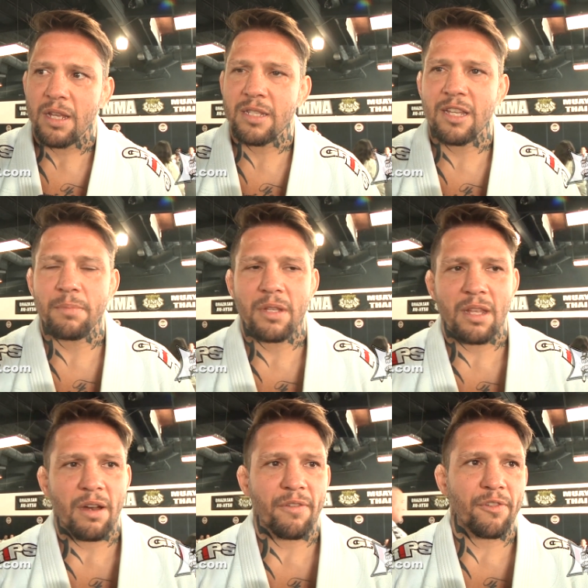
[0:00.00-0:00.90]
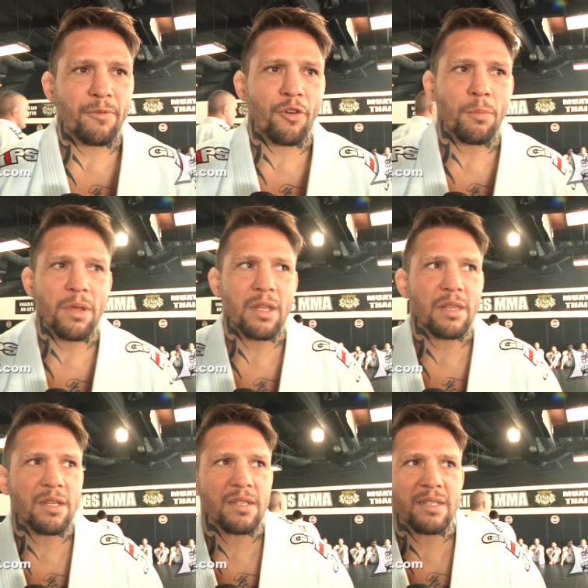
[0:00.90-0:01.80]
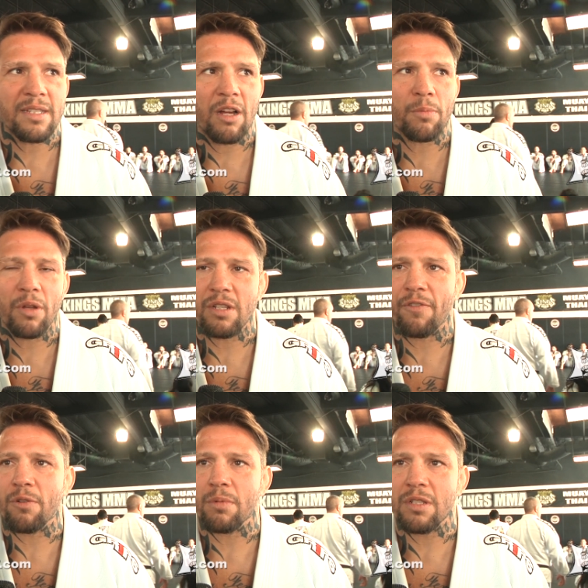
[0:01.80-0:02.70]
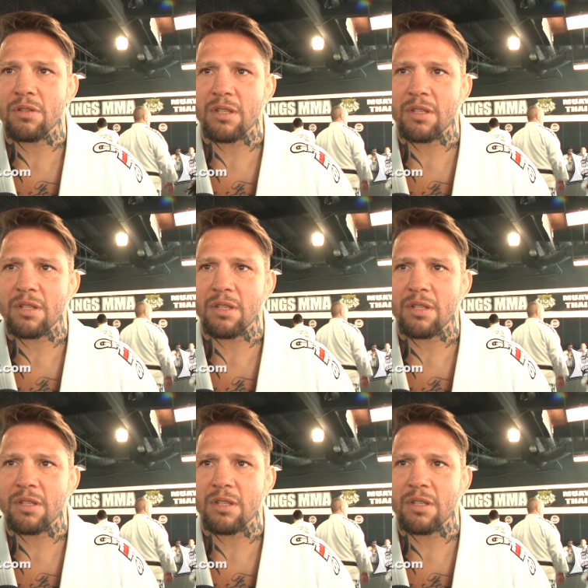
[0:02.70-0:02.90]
is something there for me doesn't sound because I'm from Brazil.